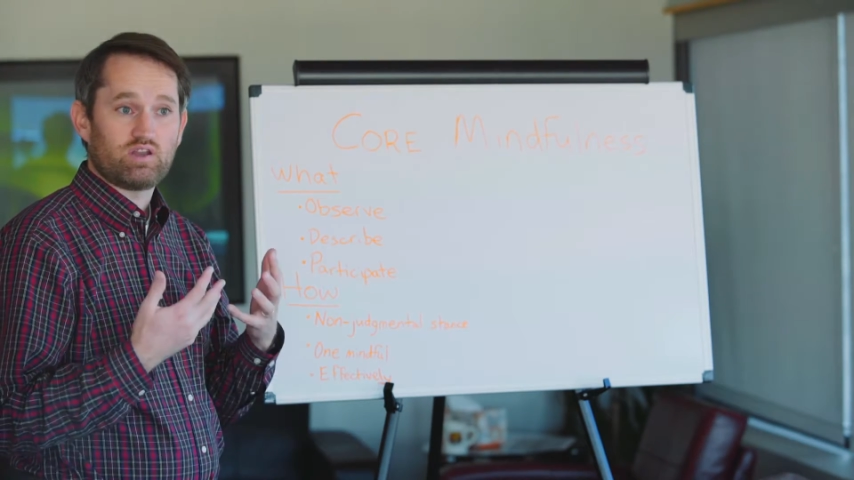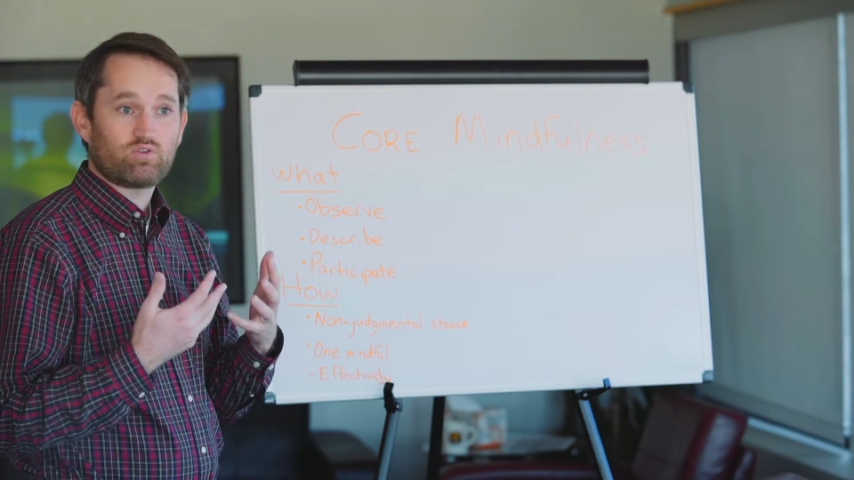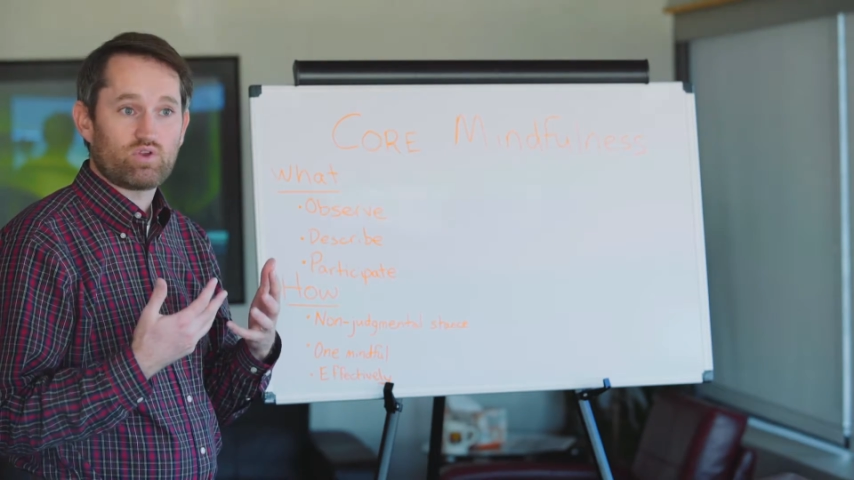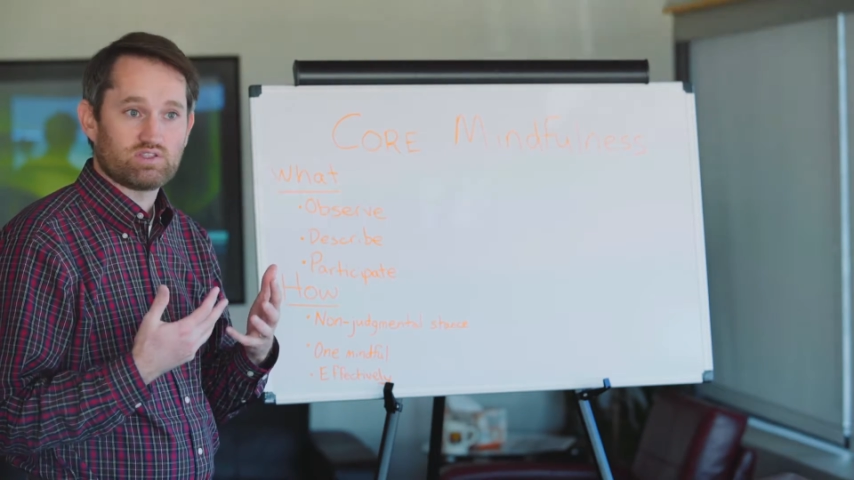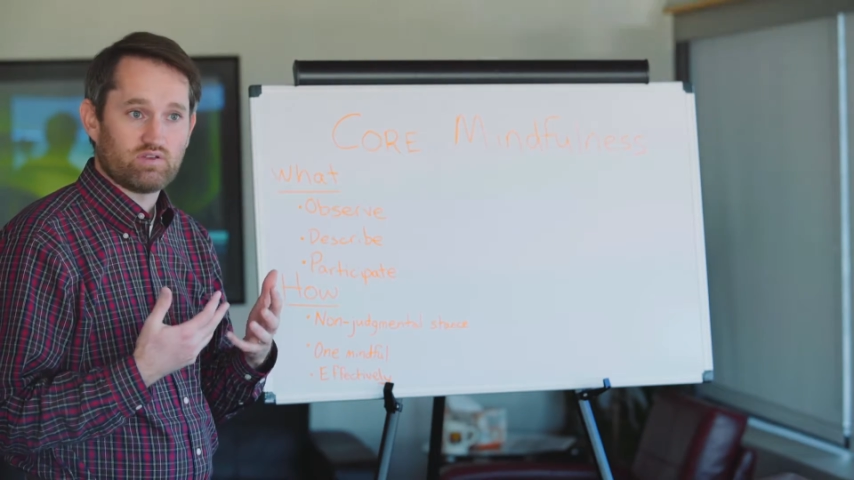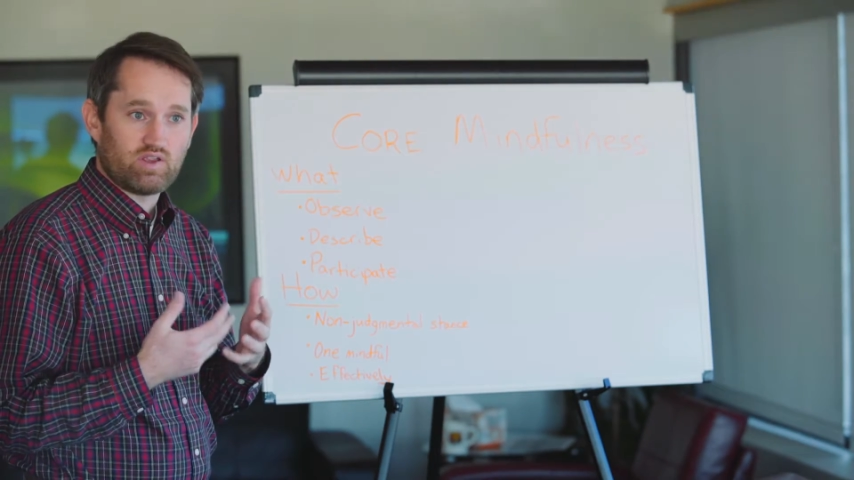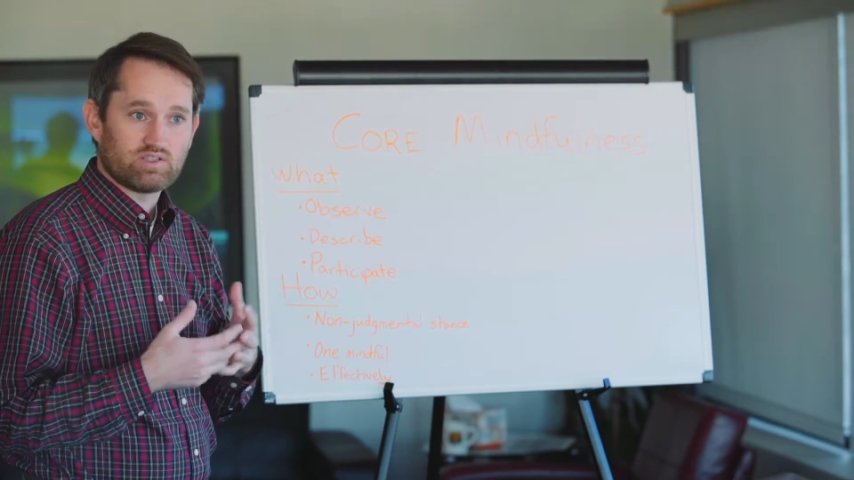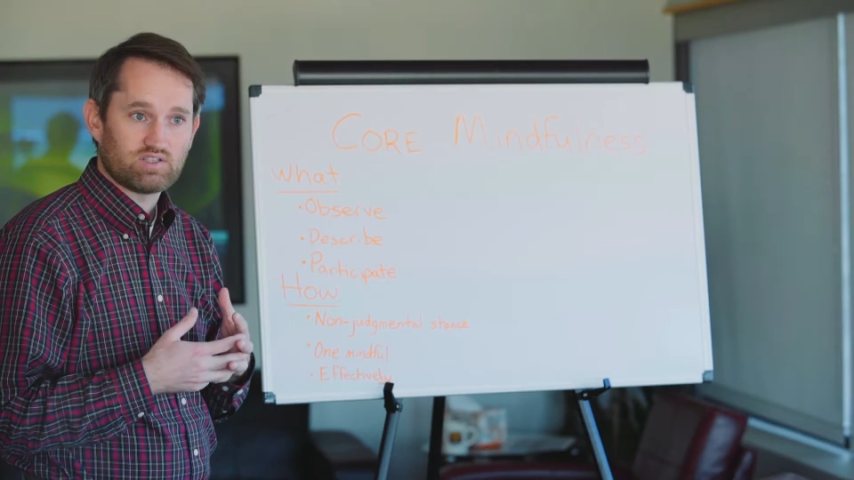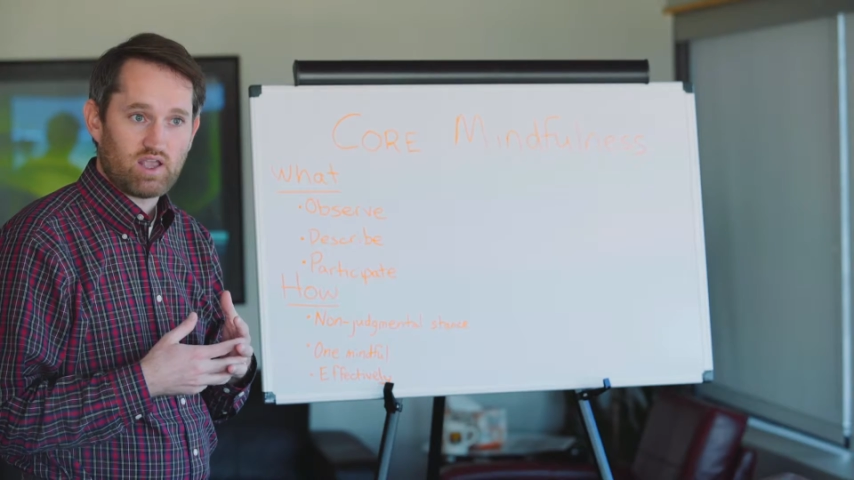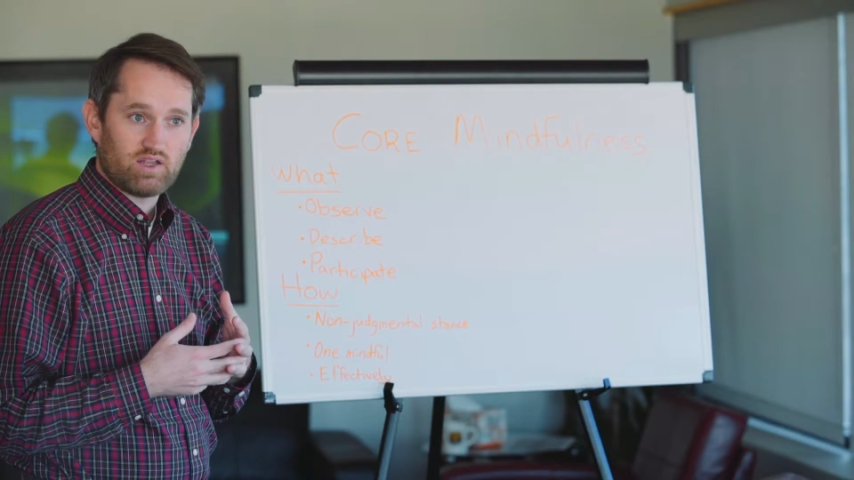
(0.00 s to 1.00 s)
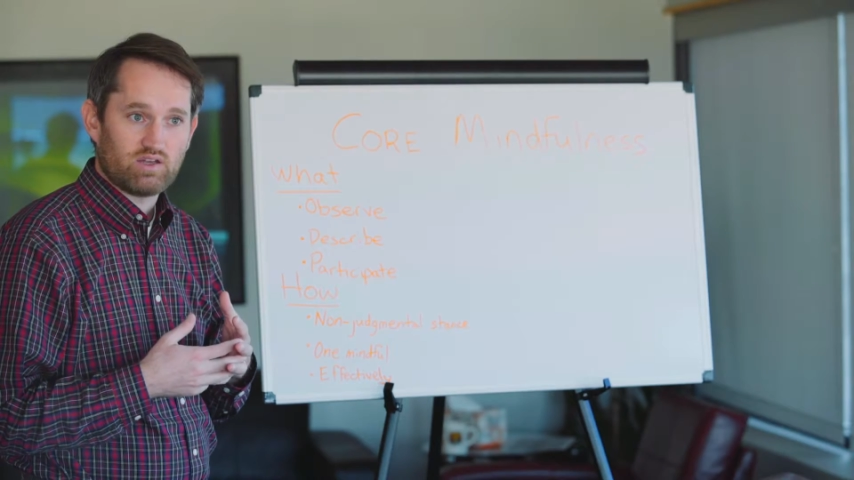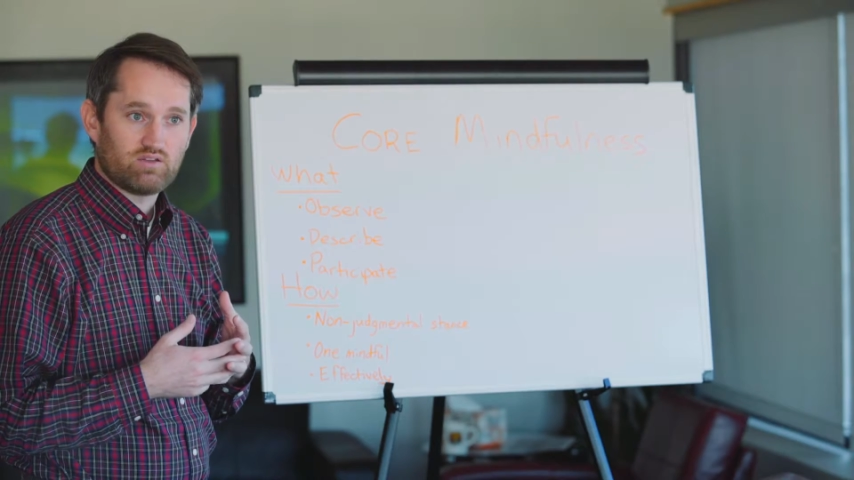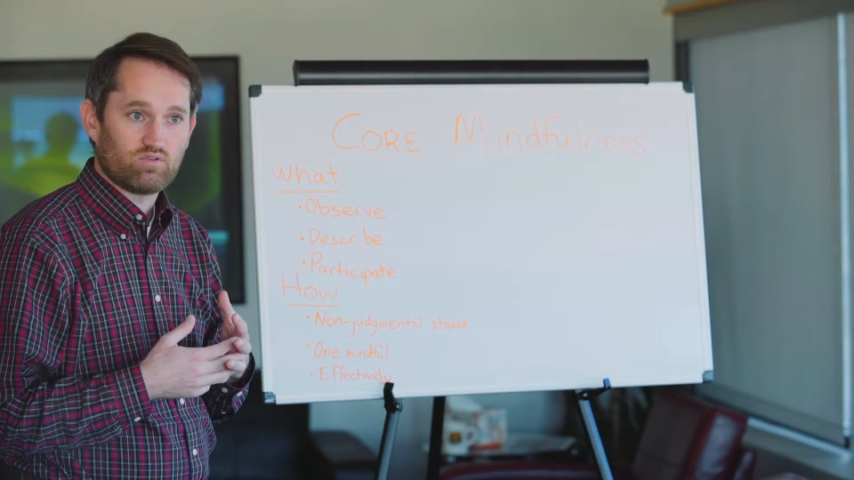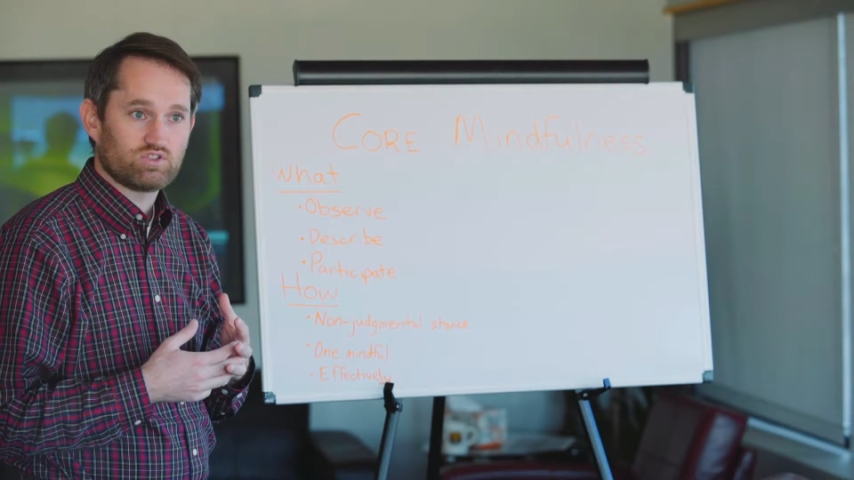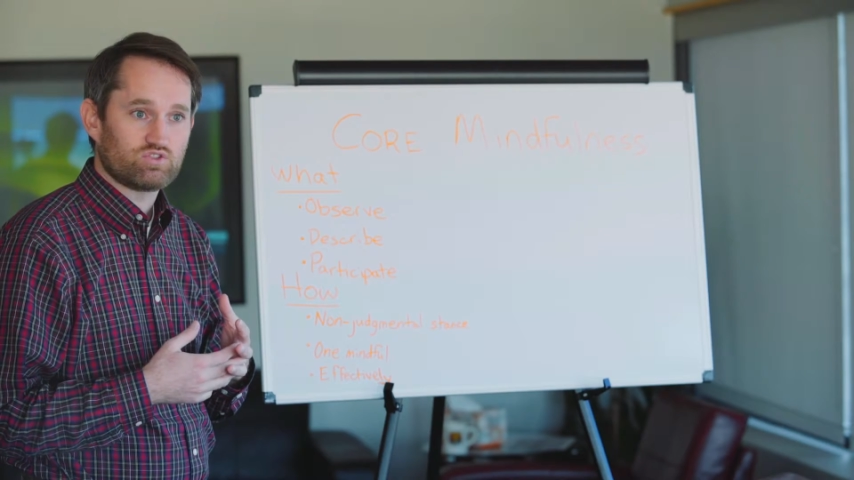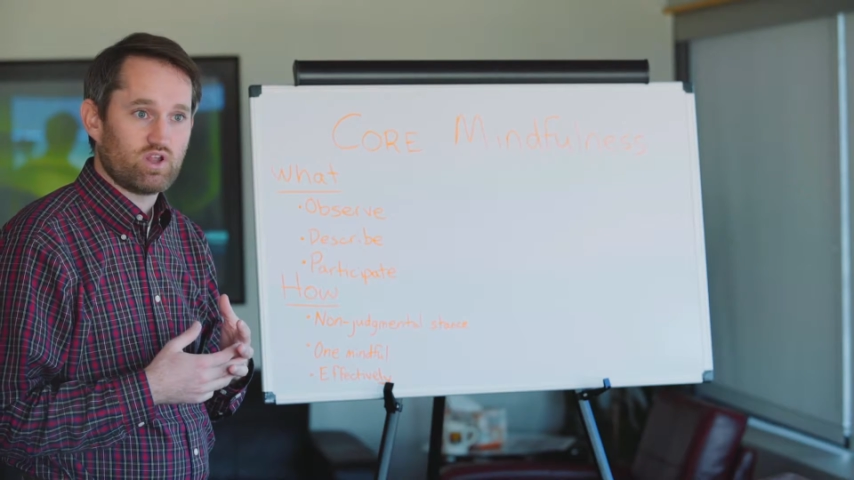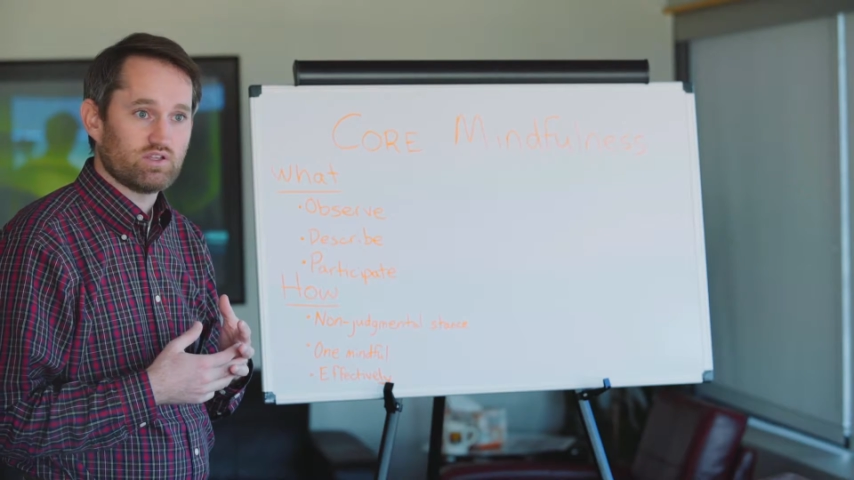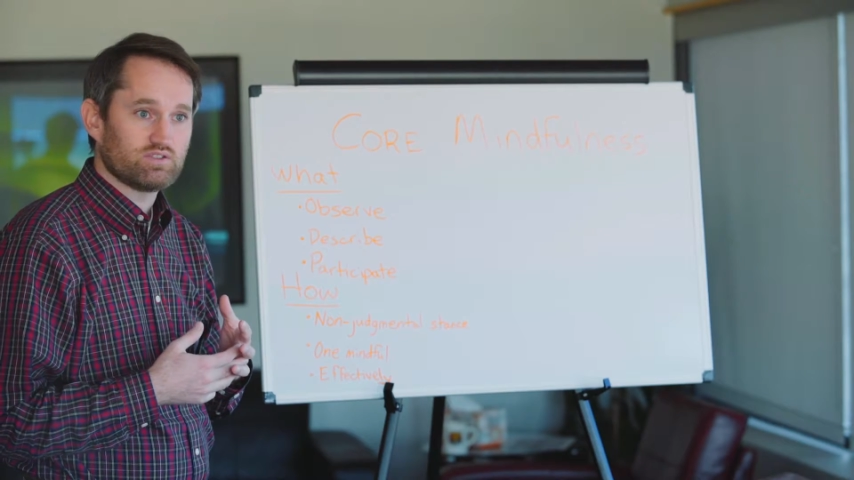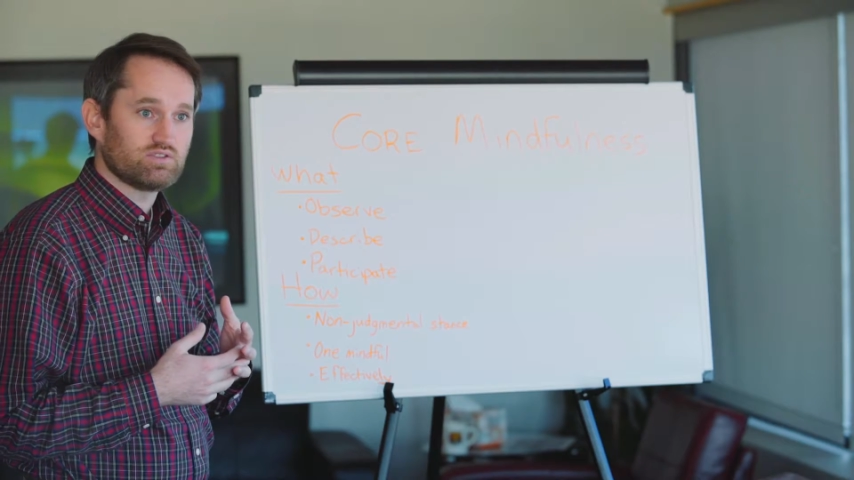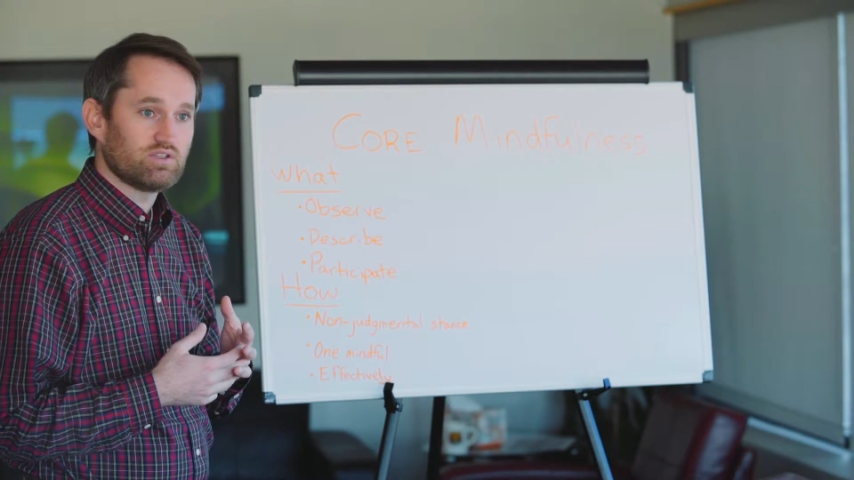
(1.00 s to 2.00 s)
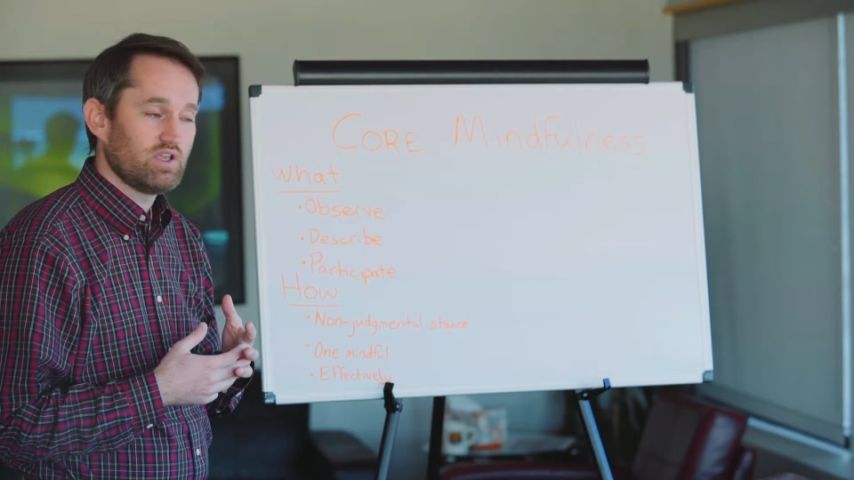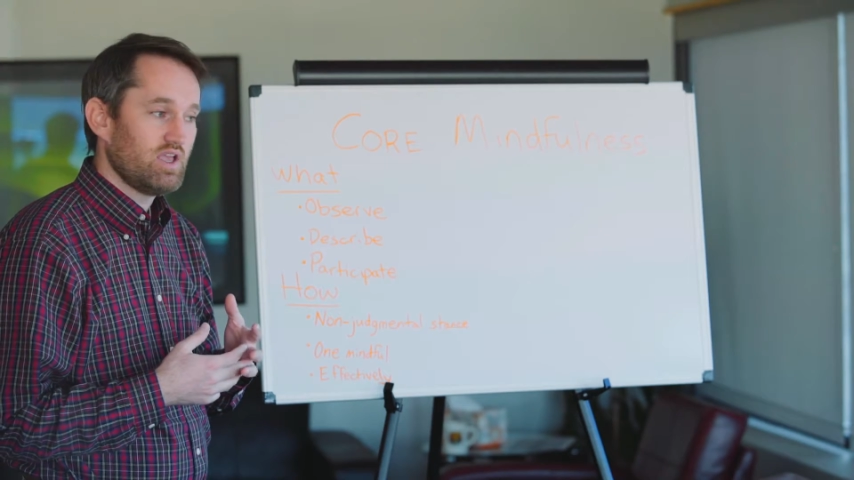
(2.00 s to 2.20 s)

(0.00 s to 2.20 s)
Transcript: increase of anxiety or stress.